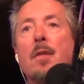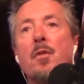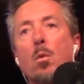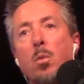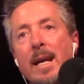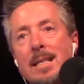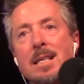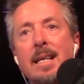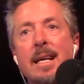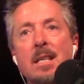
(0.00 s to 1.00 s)
The
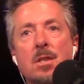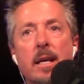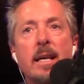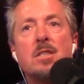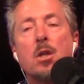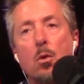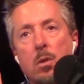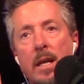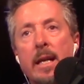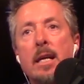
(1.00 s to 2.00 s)
reason he's their
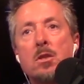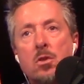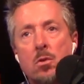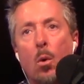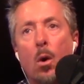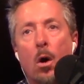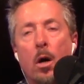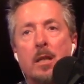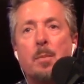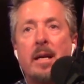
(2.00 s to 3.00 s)
leading
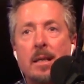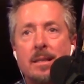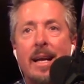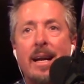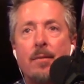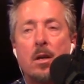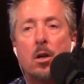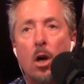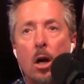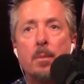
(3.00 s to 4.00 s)
scorer is because they have a
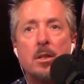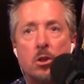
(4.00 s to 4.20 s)
garbage